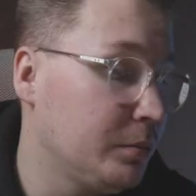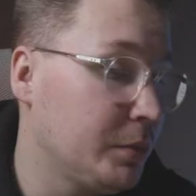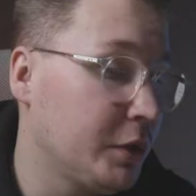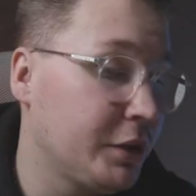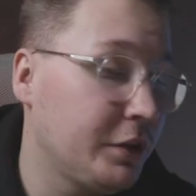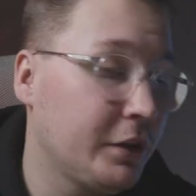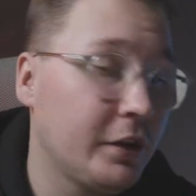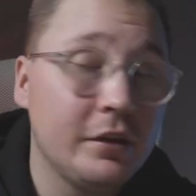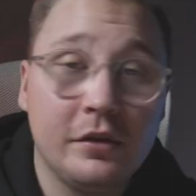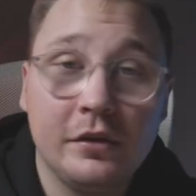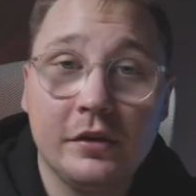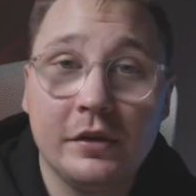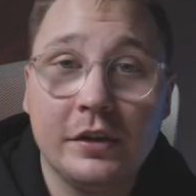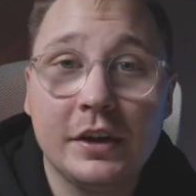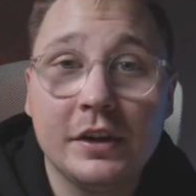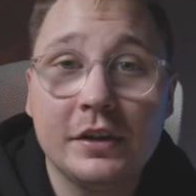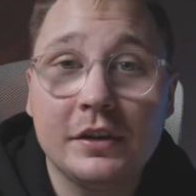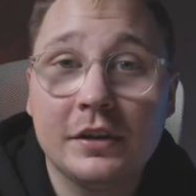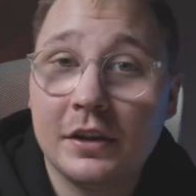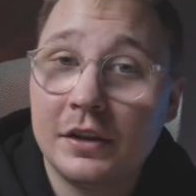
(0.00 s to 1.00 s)
But other than
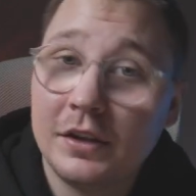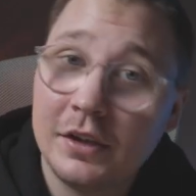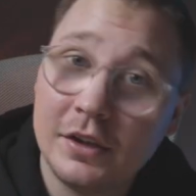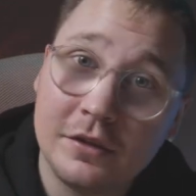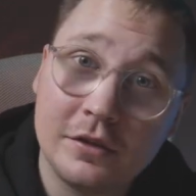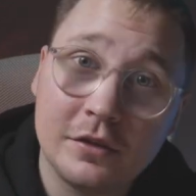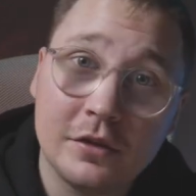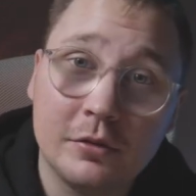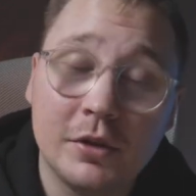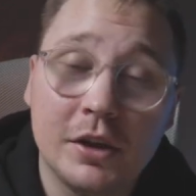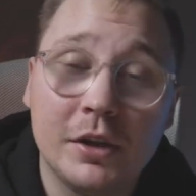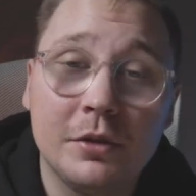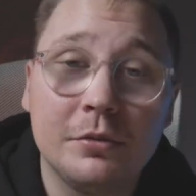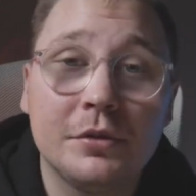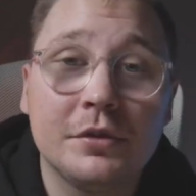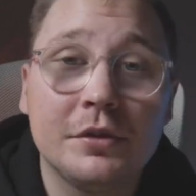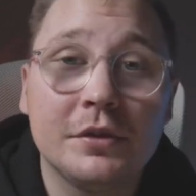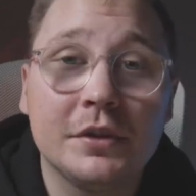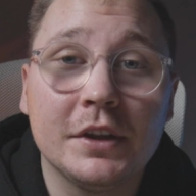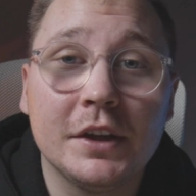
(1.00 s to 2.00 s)
that, let's go
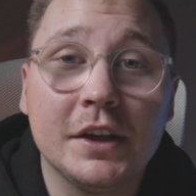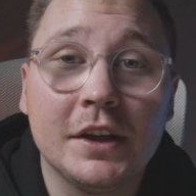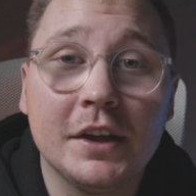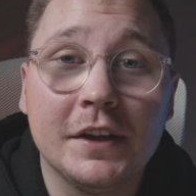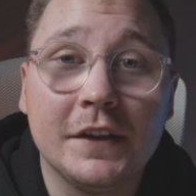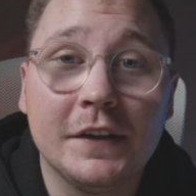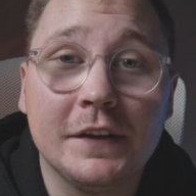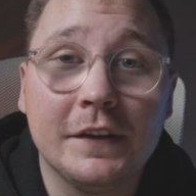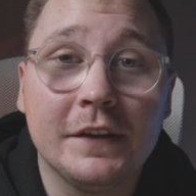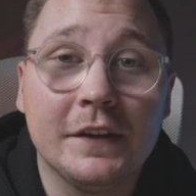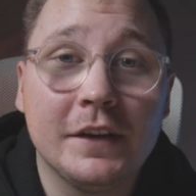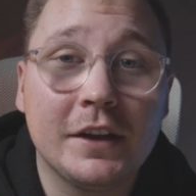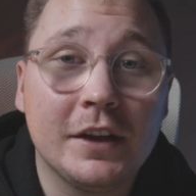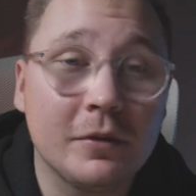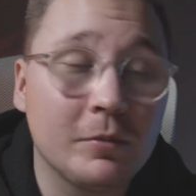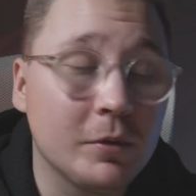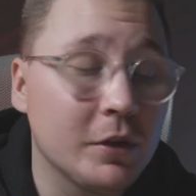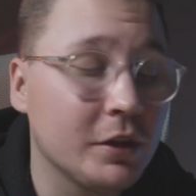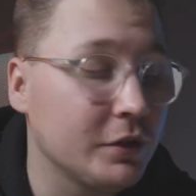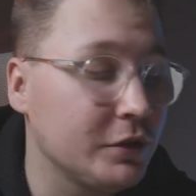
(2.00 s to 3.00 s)
out and
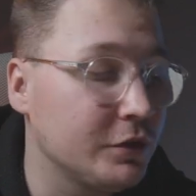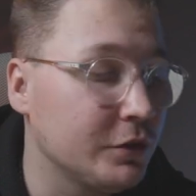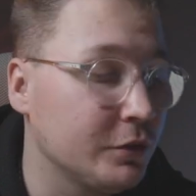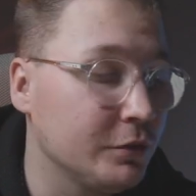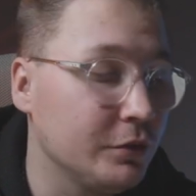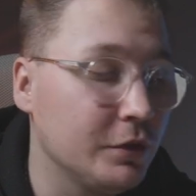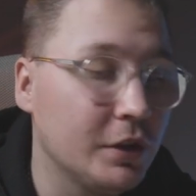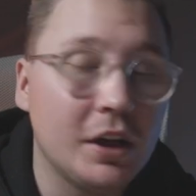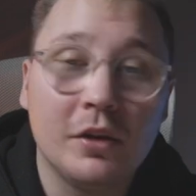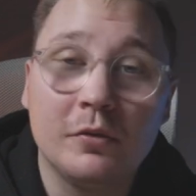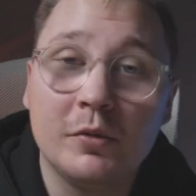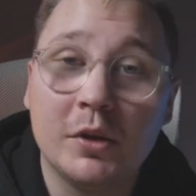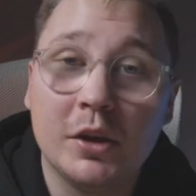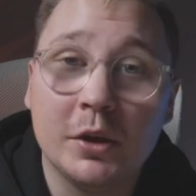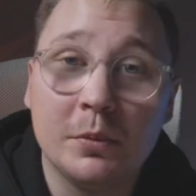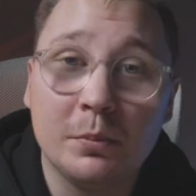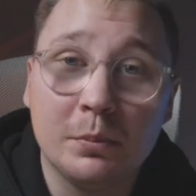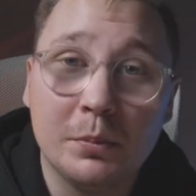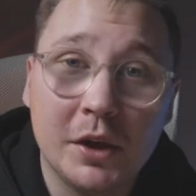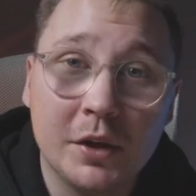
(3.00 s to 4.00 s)
I'm gonna show you how
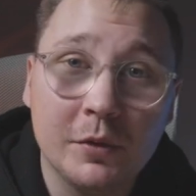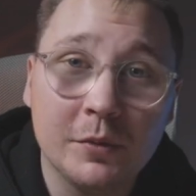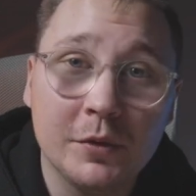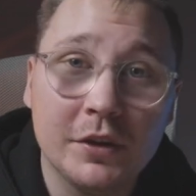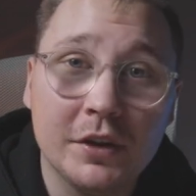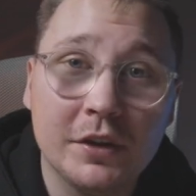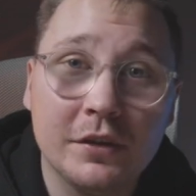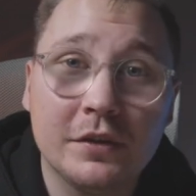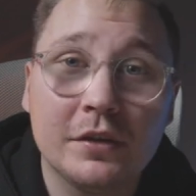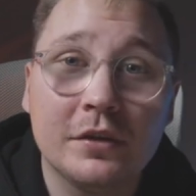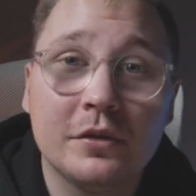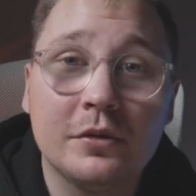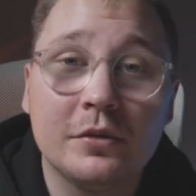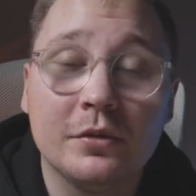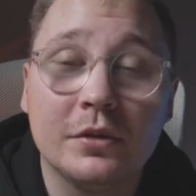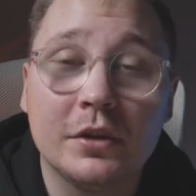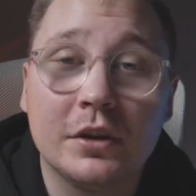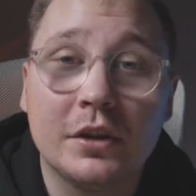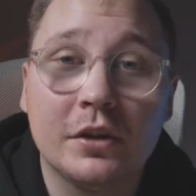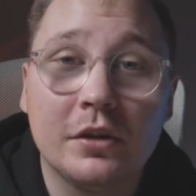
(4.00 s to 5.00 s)
I mount this
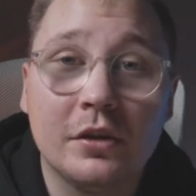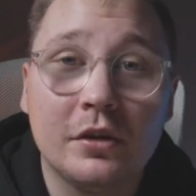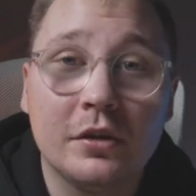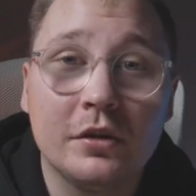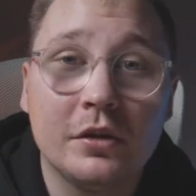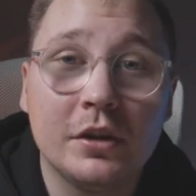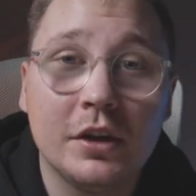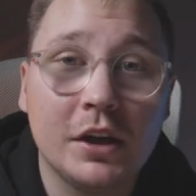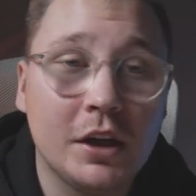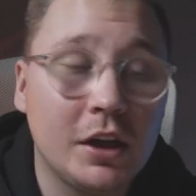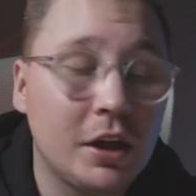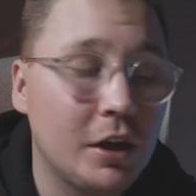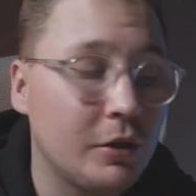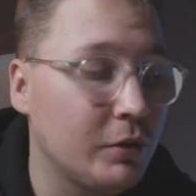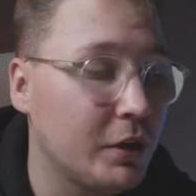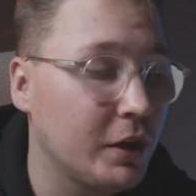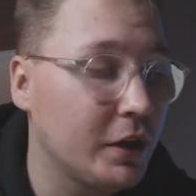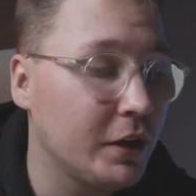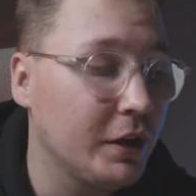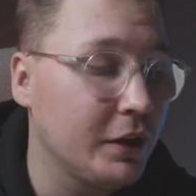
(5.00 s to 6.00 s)
to the car,
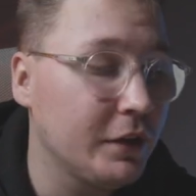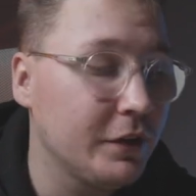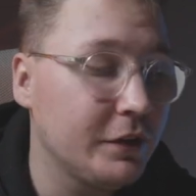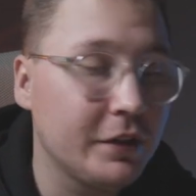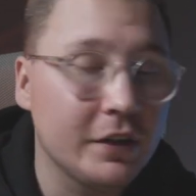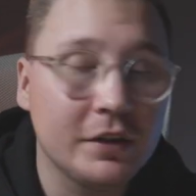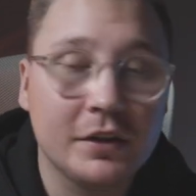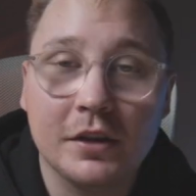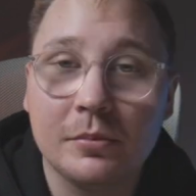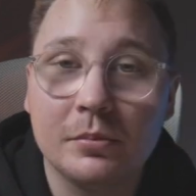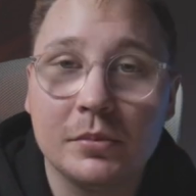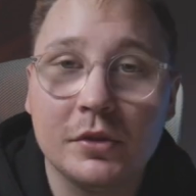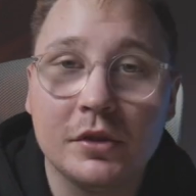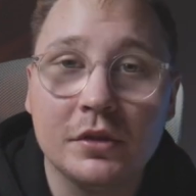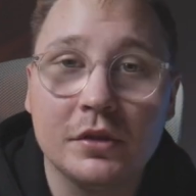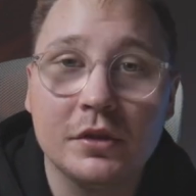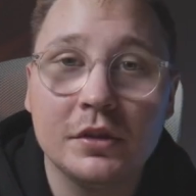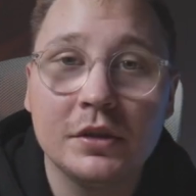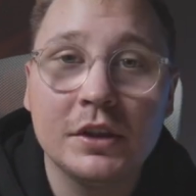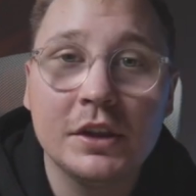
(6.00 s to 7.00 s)
how I set up
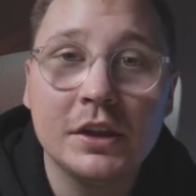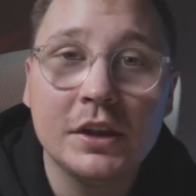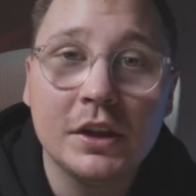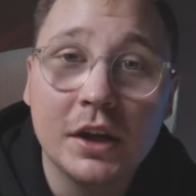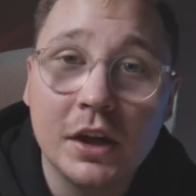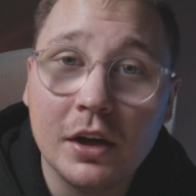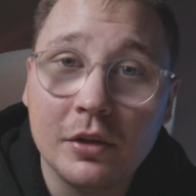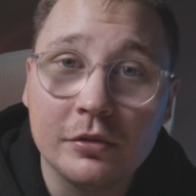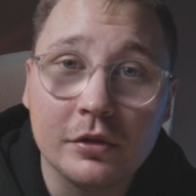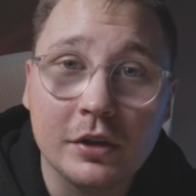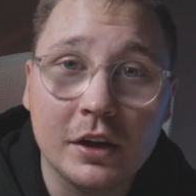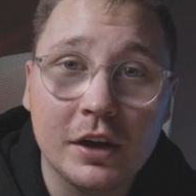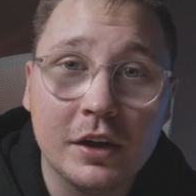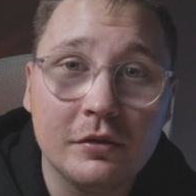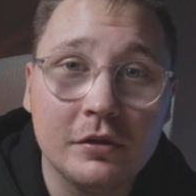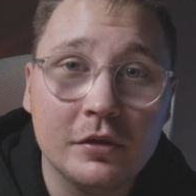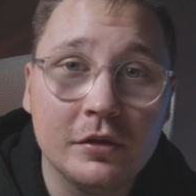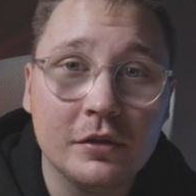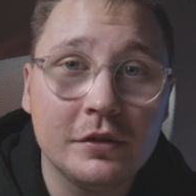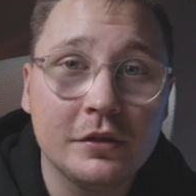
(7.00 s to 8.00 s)
the audio
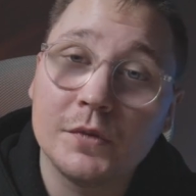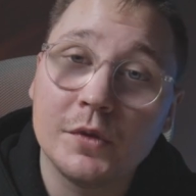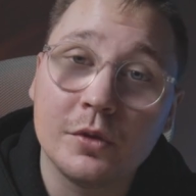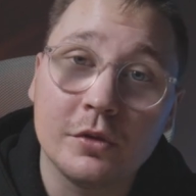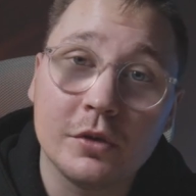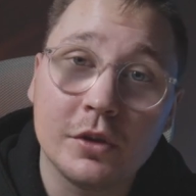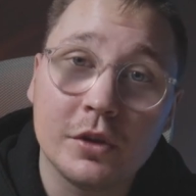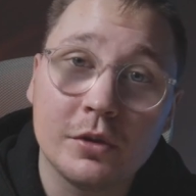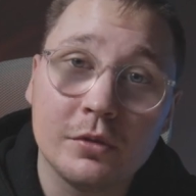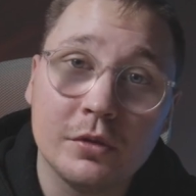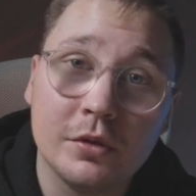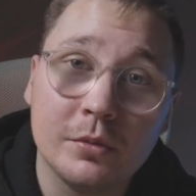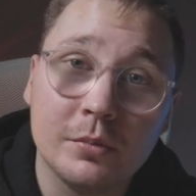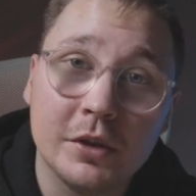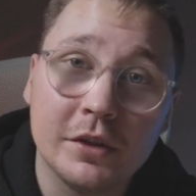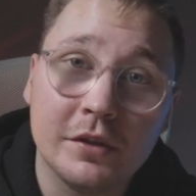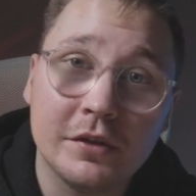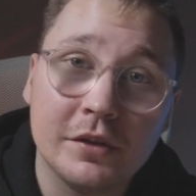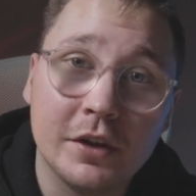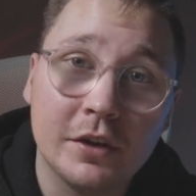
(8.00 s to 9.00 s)
levels to record the
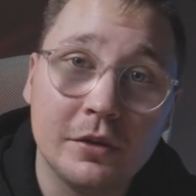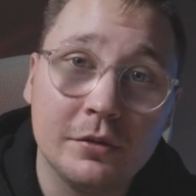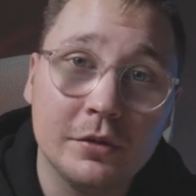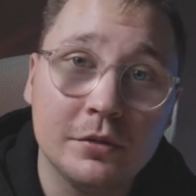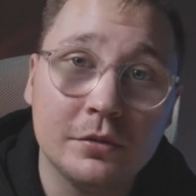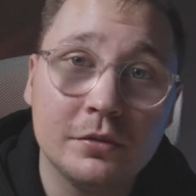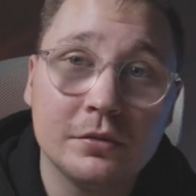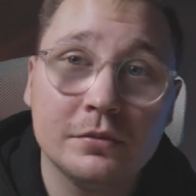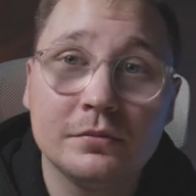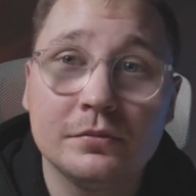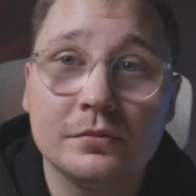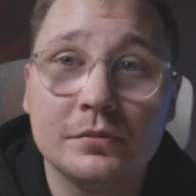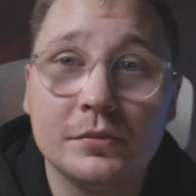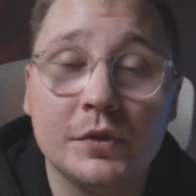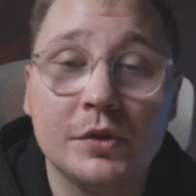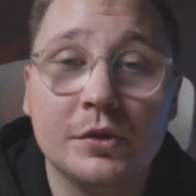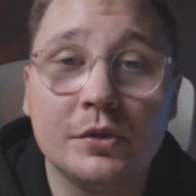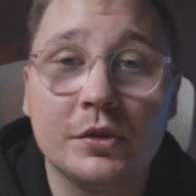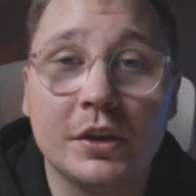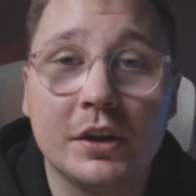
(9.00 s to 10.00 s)
best audio
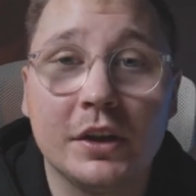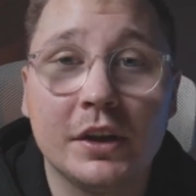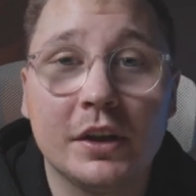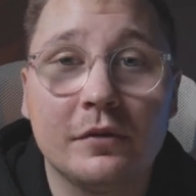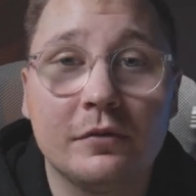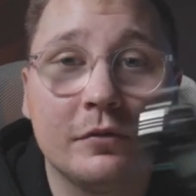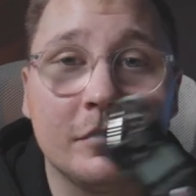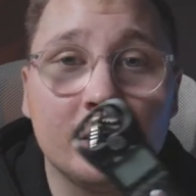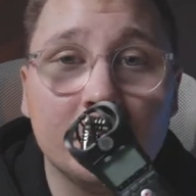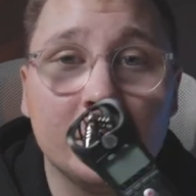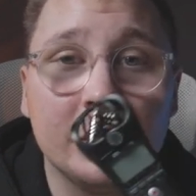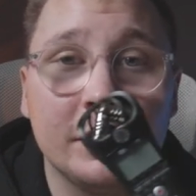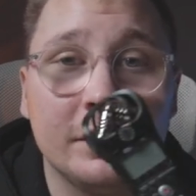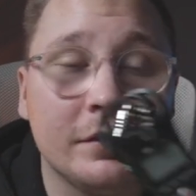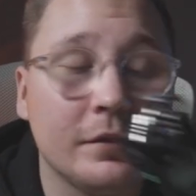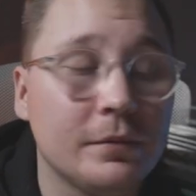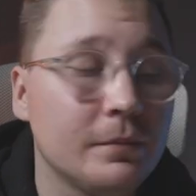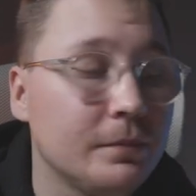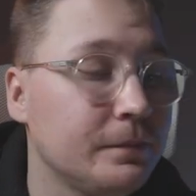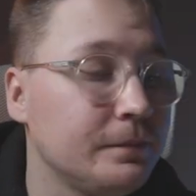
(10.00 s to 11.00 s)
you can get from
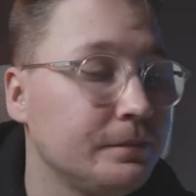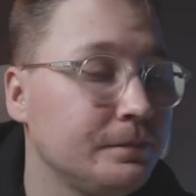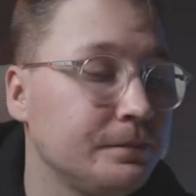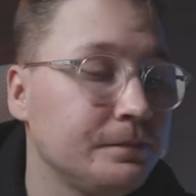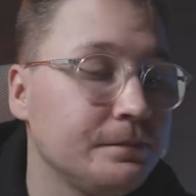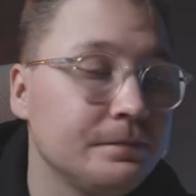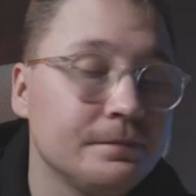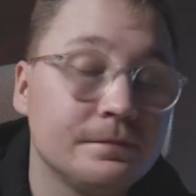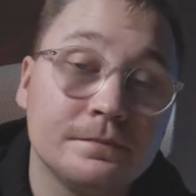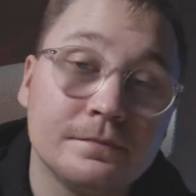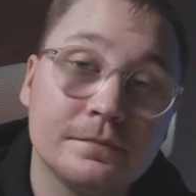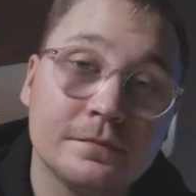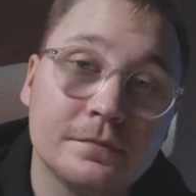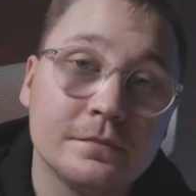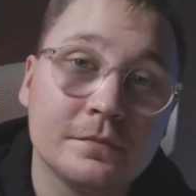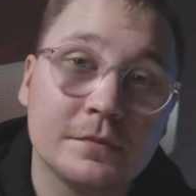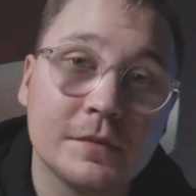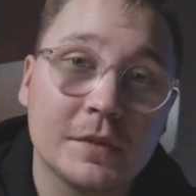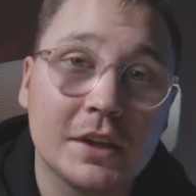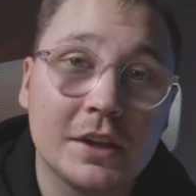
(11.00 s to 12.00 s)
this.
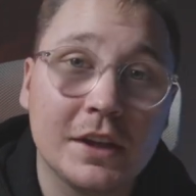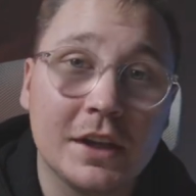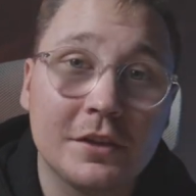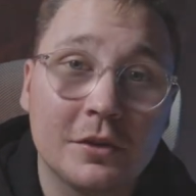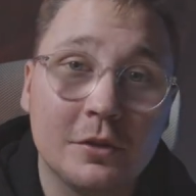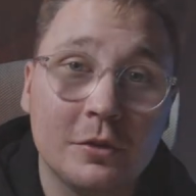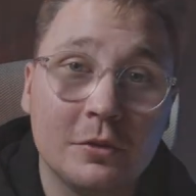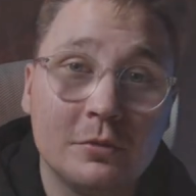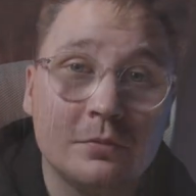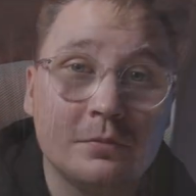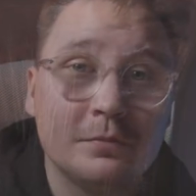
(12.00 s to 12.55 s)
Let's go.